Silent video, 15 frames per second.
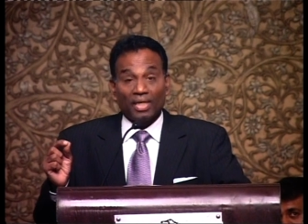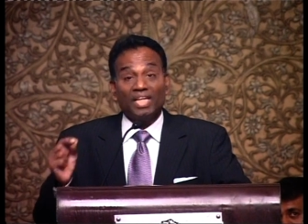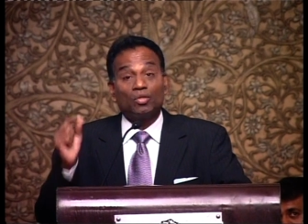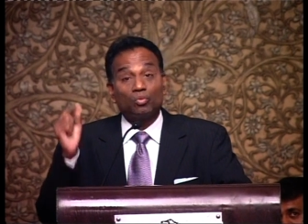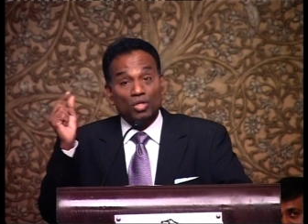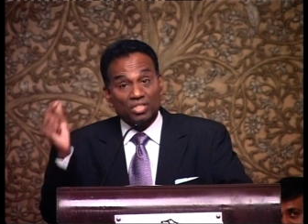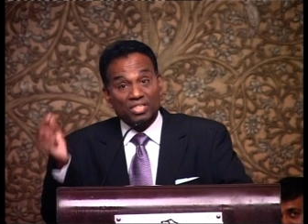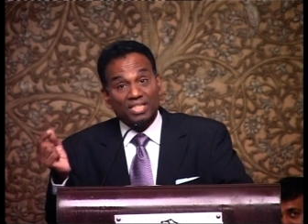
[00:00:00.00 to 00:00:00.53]
It
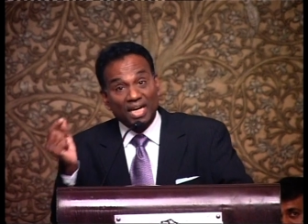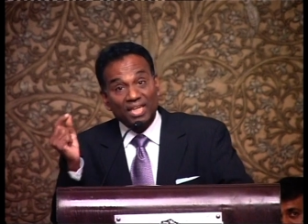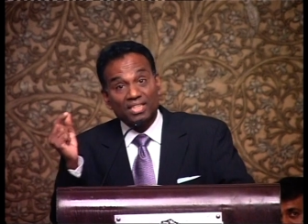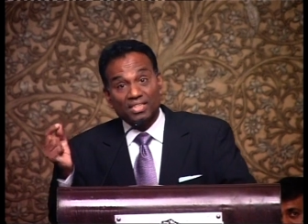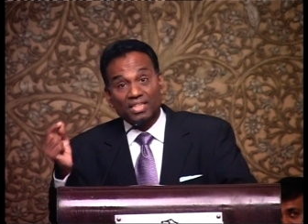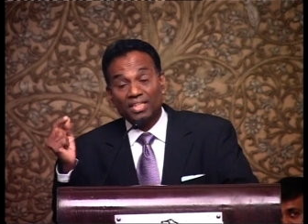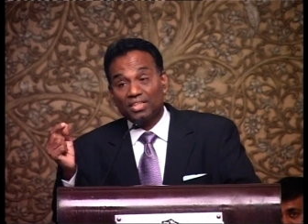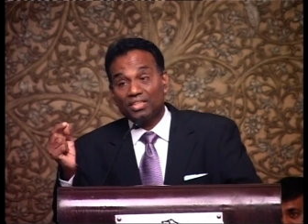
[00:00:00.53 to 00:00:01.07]
was that
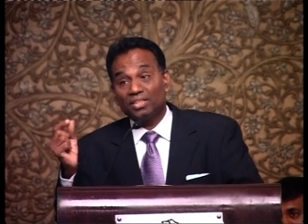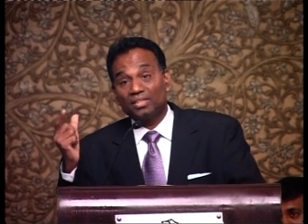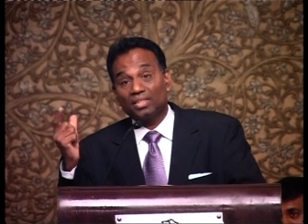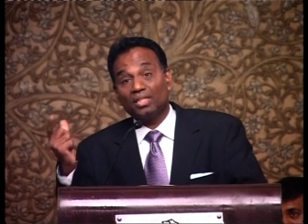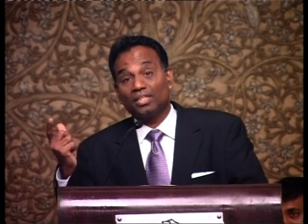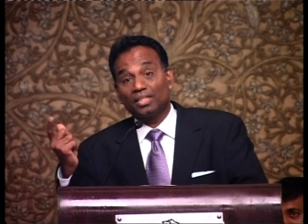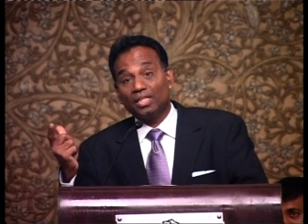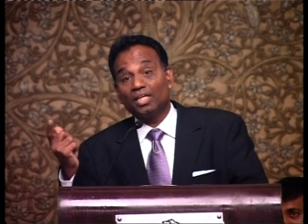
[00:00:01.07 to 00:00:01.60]
section
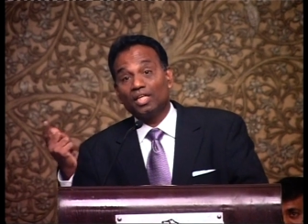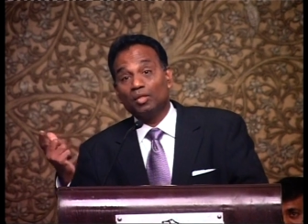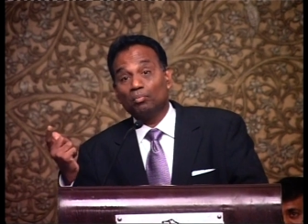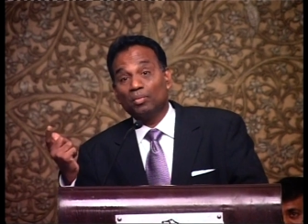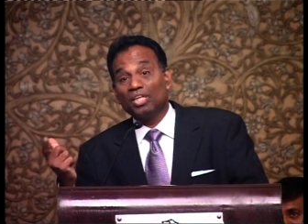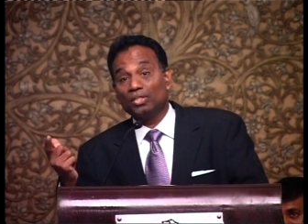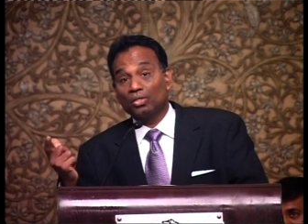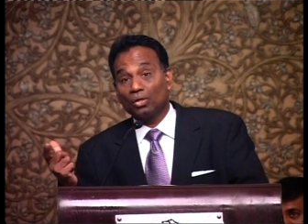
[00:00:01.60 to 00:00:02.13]
that really
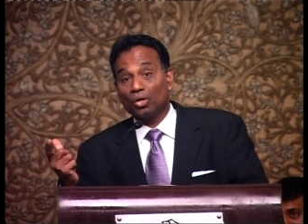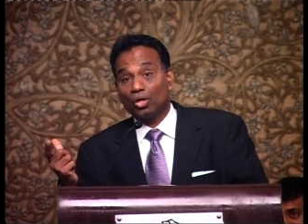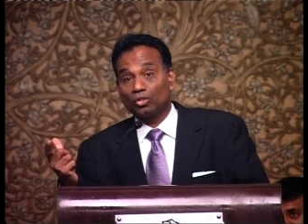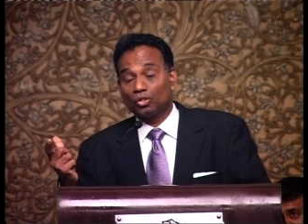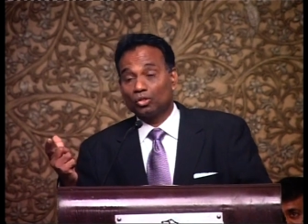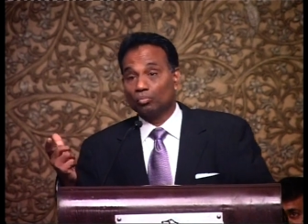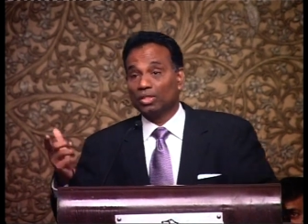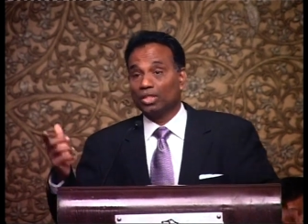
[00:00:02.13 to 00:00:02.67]
meant a lot
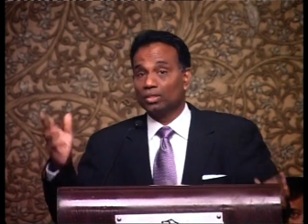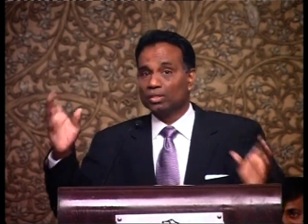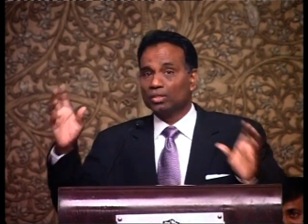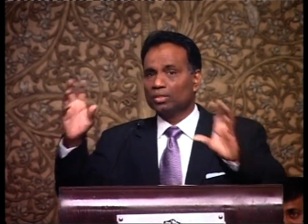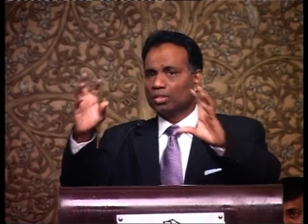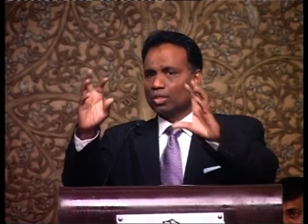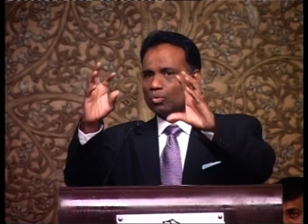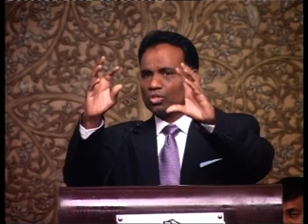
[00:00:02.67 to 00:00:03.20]
to me.
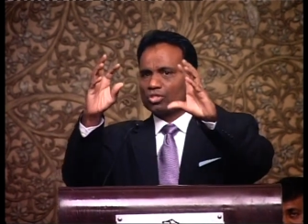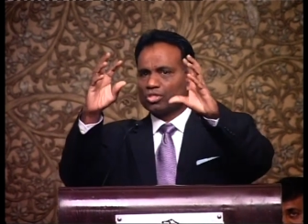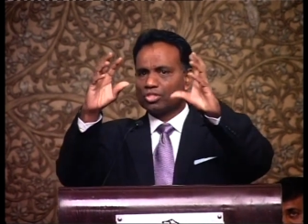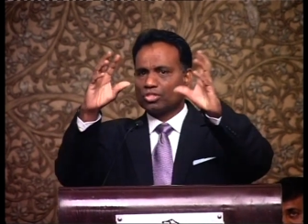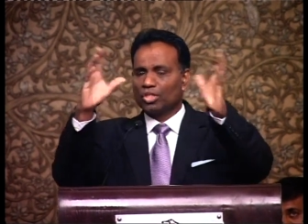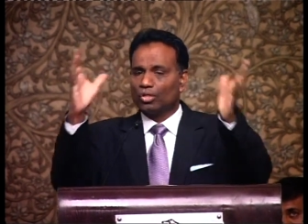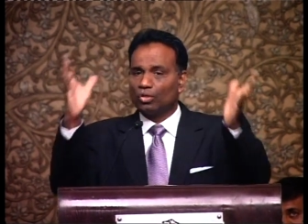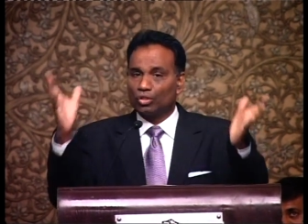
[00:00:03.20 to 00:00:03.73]
There was this
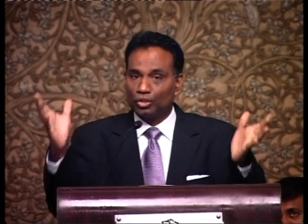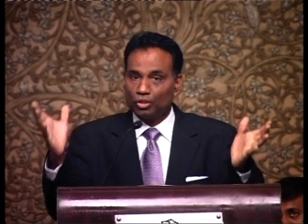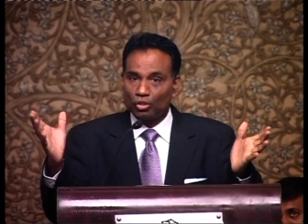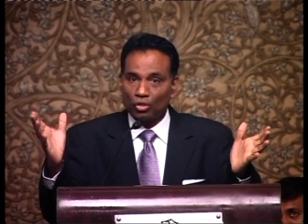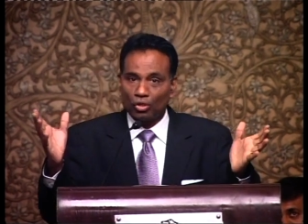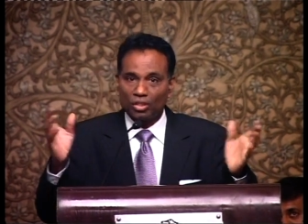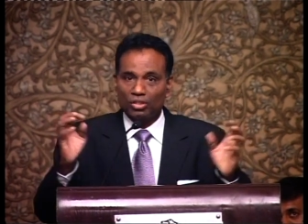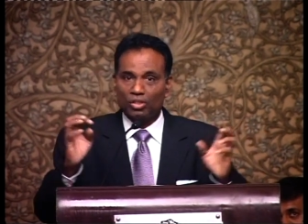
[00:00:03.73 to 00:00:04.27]
thing on
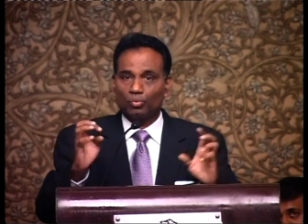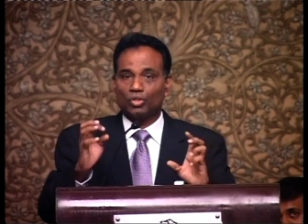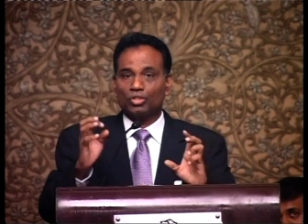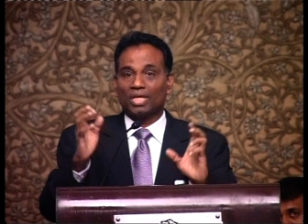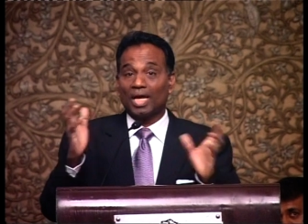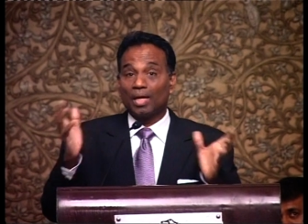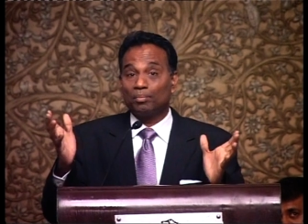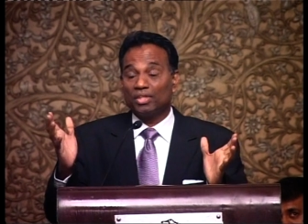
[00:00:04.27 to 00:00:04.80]
joy, there was
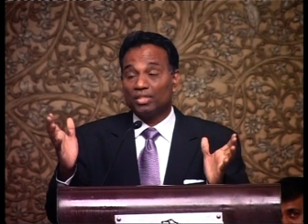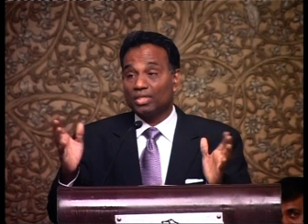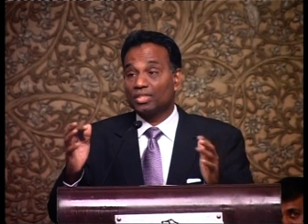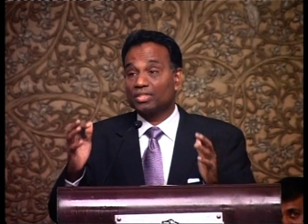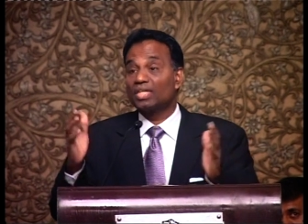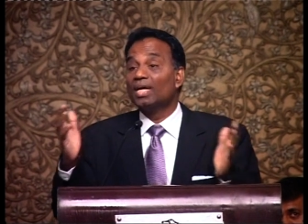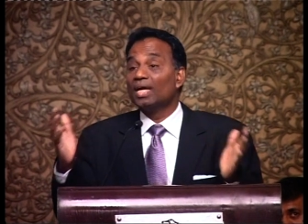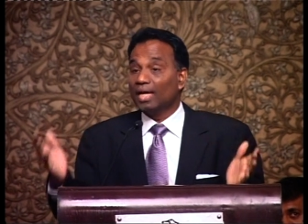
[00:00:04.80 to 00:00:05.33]
happiness,
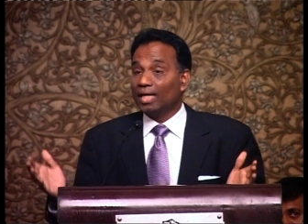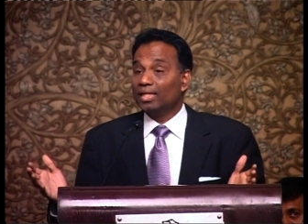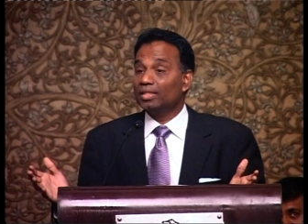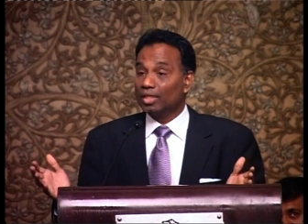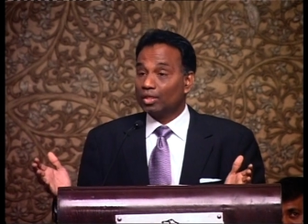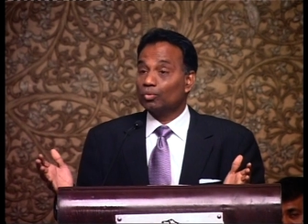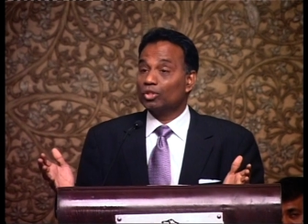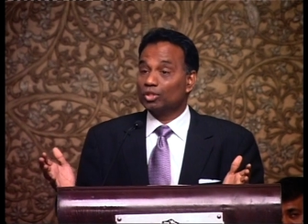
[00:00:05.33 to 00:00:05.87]
and
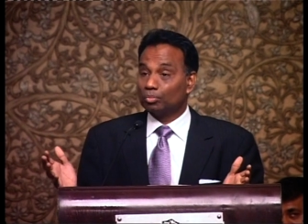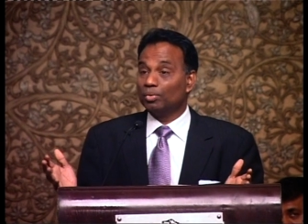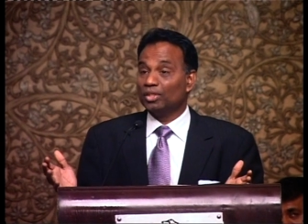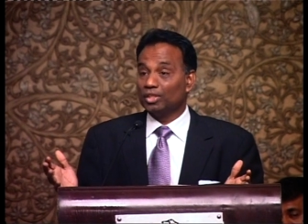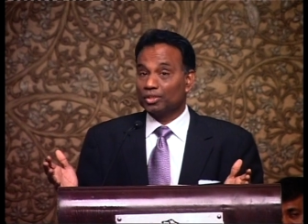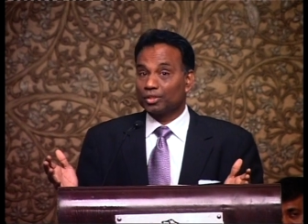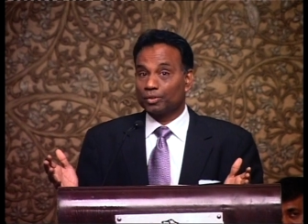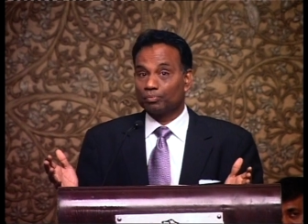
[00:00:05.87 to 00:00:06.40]
there was
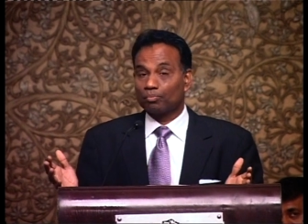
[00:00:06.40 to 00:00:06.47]
peace.